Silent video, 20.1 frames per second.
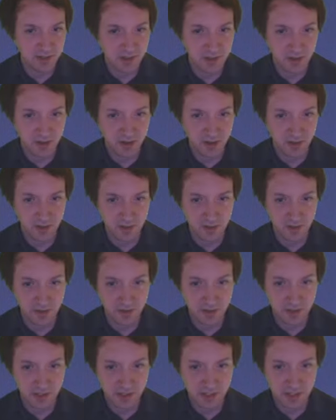
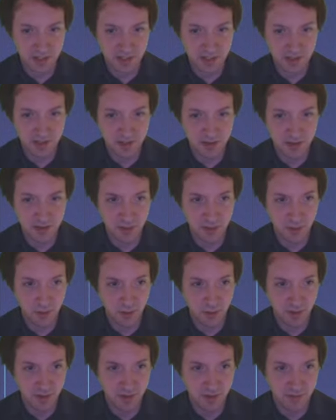saws, I need two
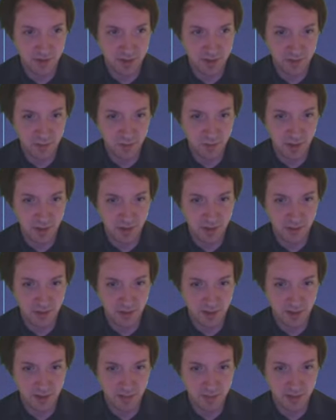of as well.